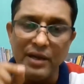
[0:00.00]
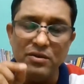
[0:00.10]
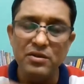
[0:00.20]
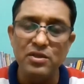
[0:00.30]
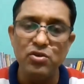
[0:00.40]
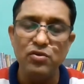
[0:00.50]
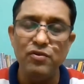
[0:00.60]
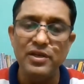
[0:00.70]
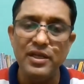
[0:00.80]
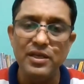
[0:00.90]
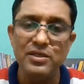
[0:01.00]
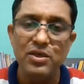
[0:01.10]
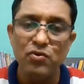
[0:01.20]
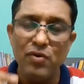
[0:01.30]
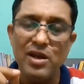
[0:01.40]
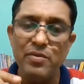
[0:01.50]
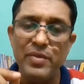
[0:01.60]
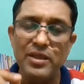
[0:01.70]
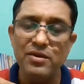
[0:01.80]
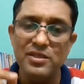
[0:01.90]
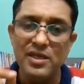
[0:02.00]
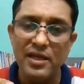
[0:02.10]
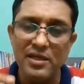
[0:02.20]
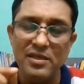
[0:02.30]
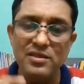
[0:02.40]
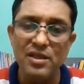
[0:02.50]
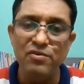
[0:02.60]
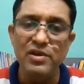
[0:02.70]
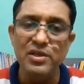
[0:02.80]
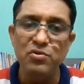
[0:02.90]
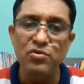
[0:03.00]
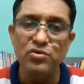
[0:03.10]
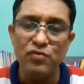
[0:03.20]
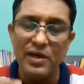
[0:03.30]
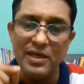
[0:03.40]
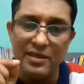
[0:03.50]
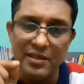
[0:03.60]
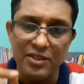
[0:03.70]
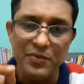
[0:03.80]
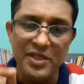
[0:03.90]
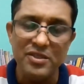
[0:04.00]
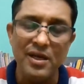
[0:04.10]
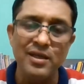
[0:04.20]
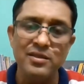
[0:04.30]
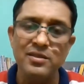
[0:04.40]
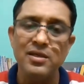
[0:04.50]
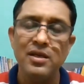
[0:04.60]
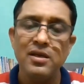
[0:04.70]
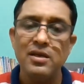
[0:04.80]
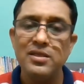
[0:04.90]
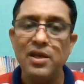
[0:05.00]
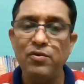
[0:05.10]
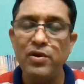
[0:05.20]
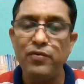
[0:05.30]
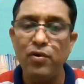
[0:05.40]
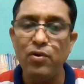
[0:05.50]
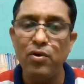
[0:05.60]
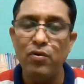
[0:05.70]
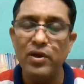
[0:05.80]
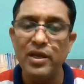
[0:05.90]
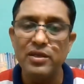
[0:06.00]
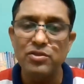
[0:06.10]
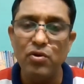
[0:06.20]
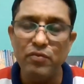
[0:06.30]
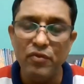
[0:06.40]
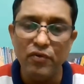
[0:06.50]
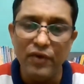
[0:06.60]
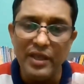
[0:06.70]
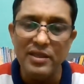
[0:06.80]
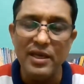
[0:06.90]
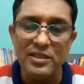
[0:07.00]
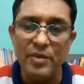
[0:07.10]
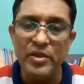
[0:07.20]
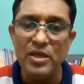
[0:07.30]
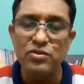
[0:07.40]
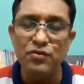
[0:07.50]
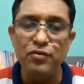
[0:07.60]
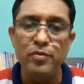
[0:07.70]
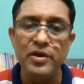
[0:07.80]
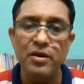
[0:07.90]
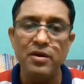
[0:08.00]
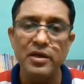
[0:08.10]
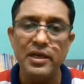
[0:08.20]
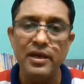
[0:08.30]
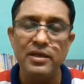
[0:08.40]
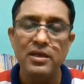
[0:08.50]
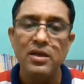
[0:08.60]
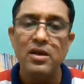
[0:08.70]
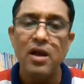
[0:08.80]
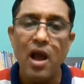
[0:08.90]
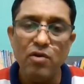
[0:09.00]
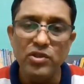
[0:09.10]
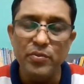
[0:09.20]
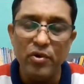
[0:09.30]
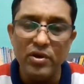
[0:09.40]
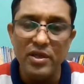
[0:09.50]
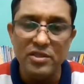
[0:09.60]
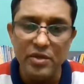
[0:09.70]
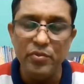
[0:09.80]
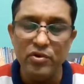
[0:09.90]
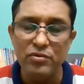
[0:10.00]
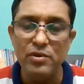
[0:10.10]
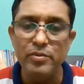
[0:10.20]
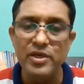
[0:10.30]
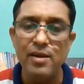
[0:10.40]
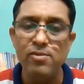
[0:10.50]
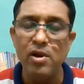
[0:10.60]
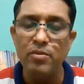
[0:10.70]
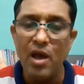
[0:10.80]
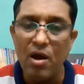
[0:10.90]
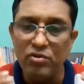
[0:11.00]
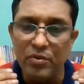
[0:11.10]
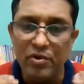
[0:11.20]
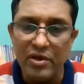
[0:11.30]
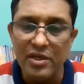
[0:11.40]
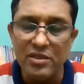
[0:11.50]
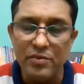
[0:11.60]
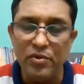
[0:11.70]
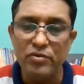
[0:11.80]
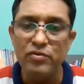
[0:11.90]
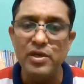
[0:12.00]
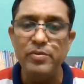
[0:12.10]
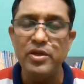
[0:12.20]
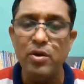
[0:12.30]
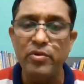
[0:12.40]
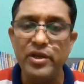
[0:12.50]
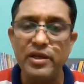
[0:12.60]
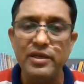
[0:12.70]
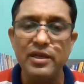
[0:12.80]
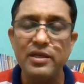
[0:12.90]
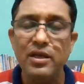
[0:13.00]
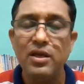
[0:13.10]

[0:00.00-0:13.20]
the teacher will teach, what methods, techniques they will use, what assessment strategies they will follow. Okay, so when the examination will be conducted, how the progress report will be developed, how the progress report will be communicated